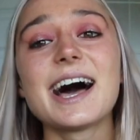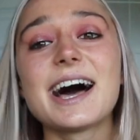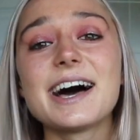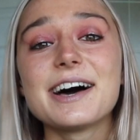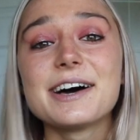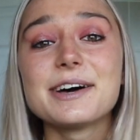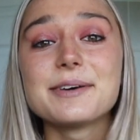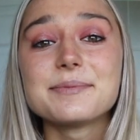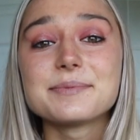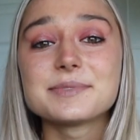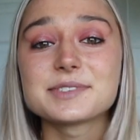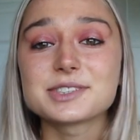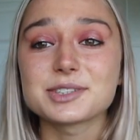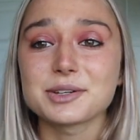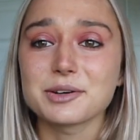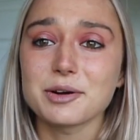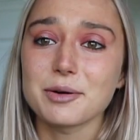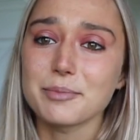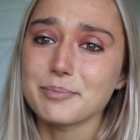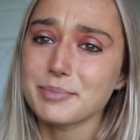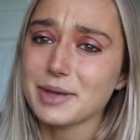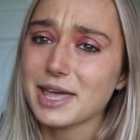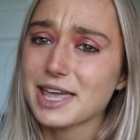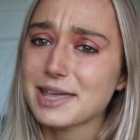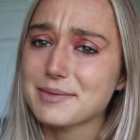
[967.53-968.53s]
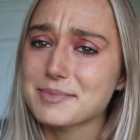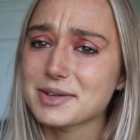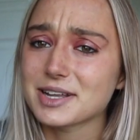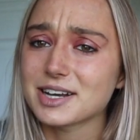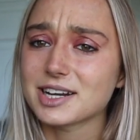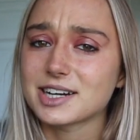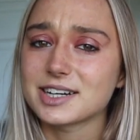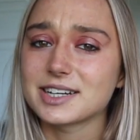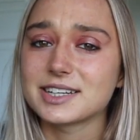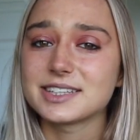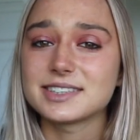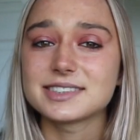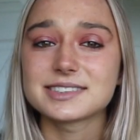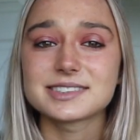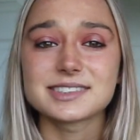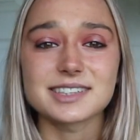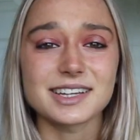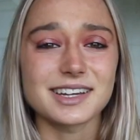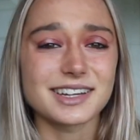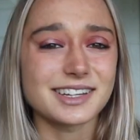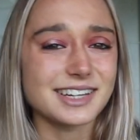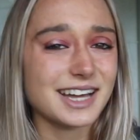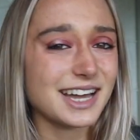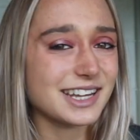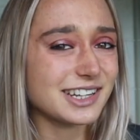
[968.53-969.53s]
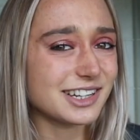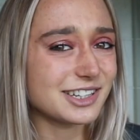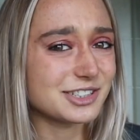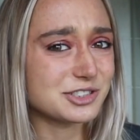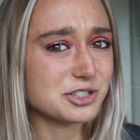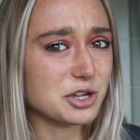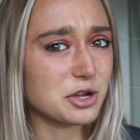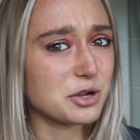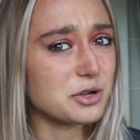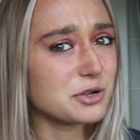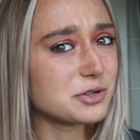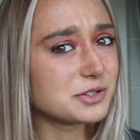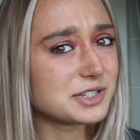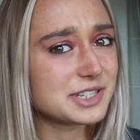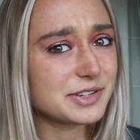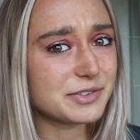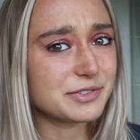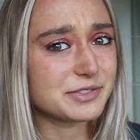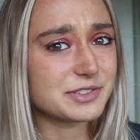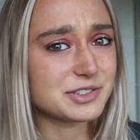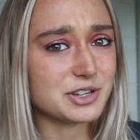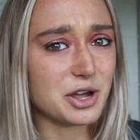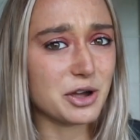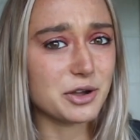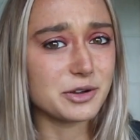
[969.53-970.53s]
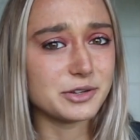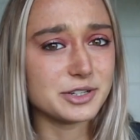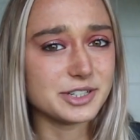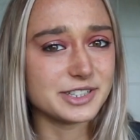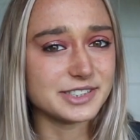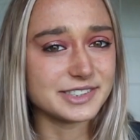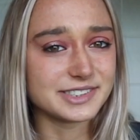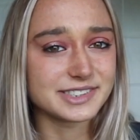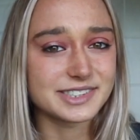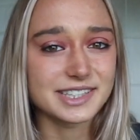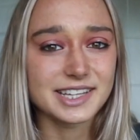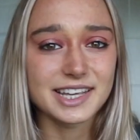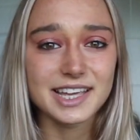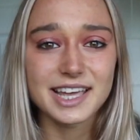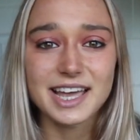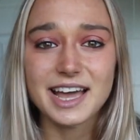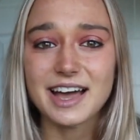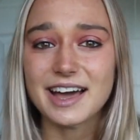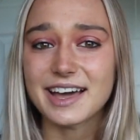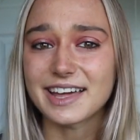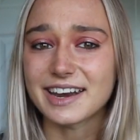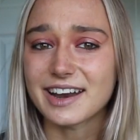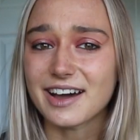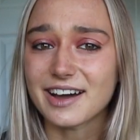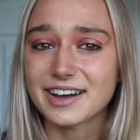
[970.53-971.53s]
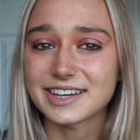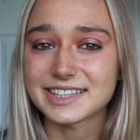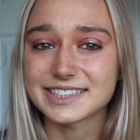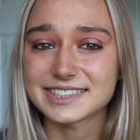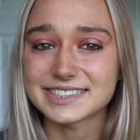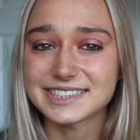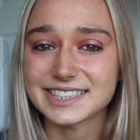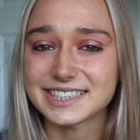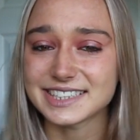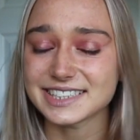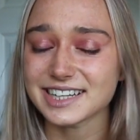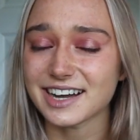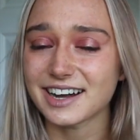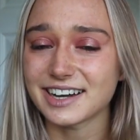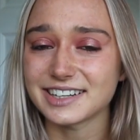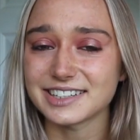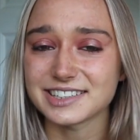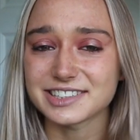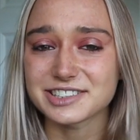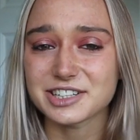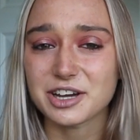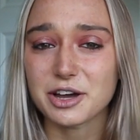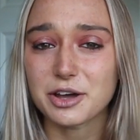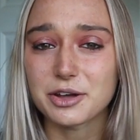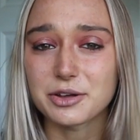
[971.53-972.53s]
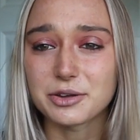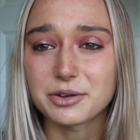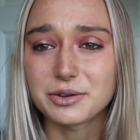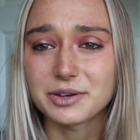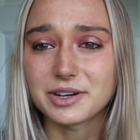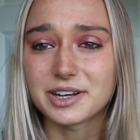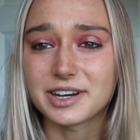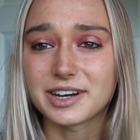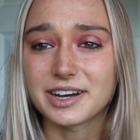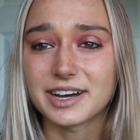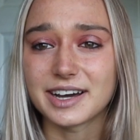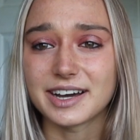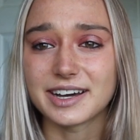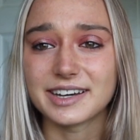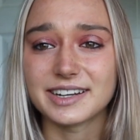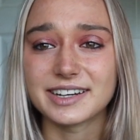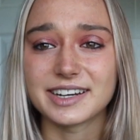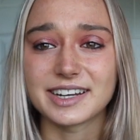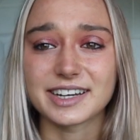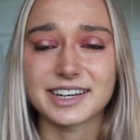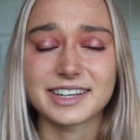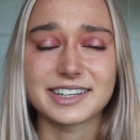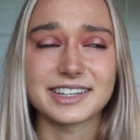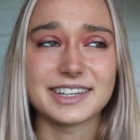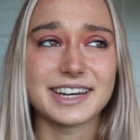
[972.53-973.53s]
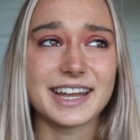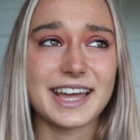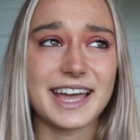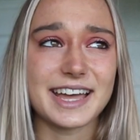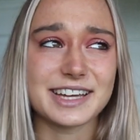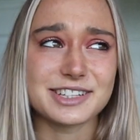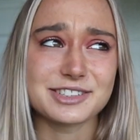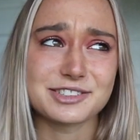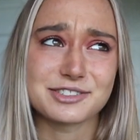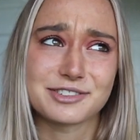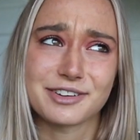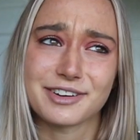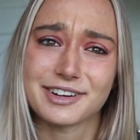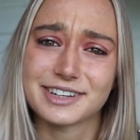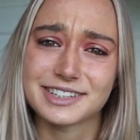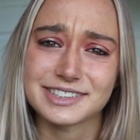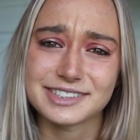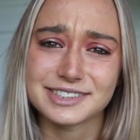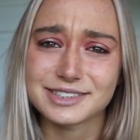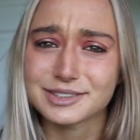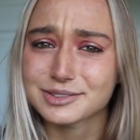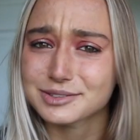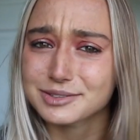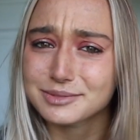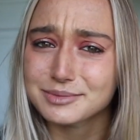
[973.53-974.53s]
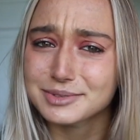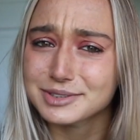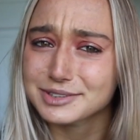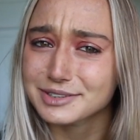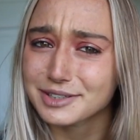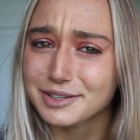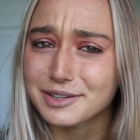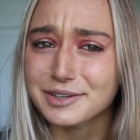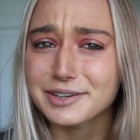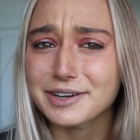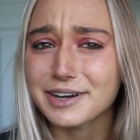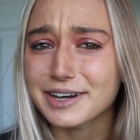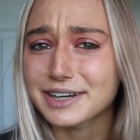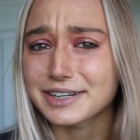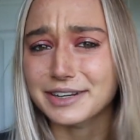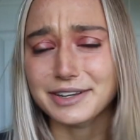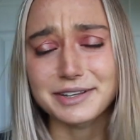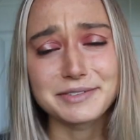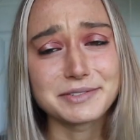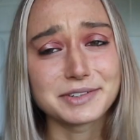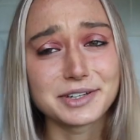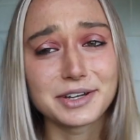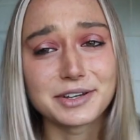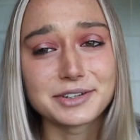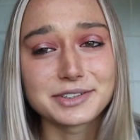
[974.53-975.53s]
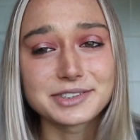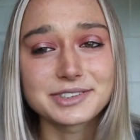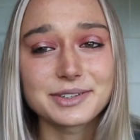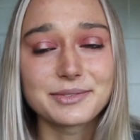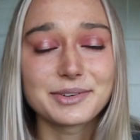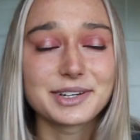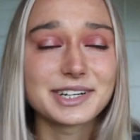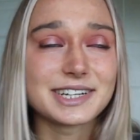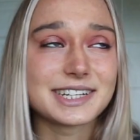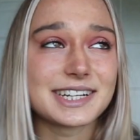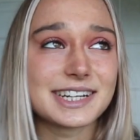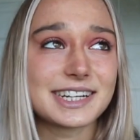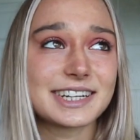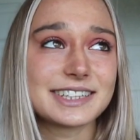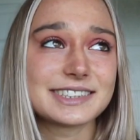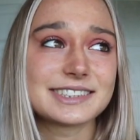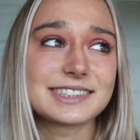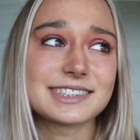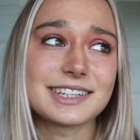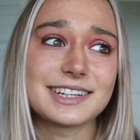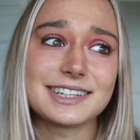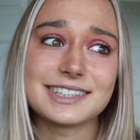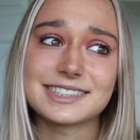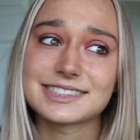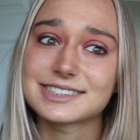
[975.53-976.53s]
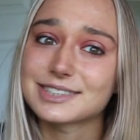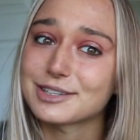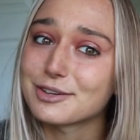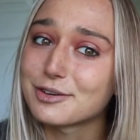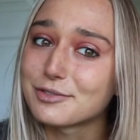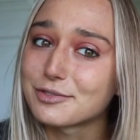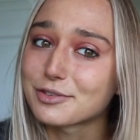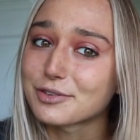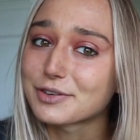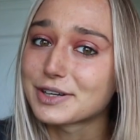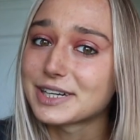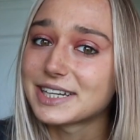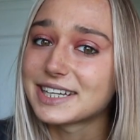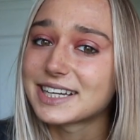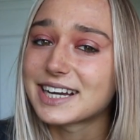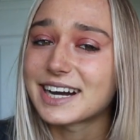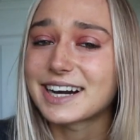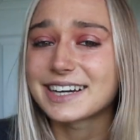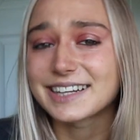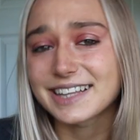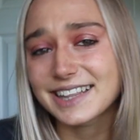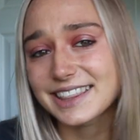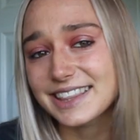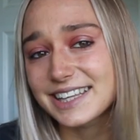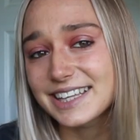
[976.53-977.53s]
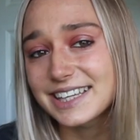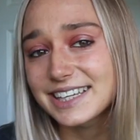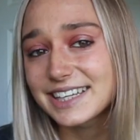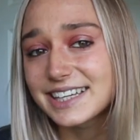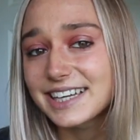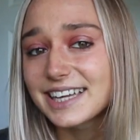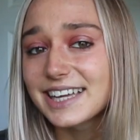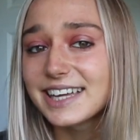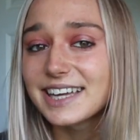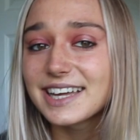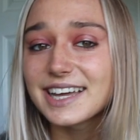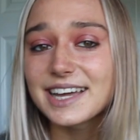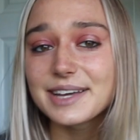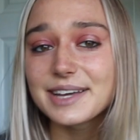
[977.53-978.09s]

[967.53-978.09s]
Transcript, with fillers: Um, so I've got baby lights, I had like two different toners, an icy kind of toner and like an extra icy or something toner, I don't even know because I wanted it like slightly silvery kind of thing.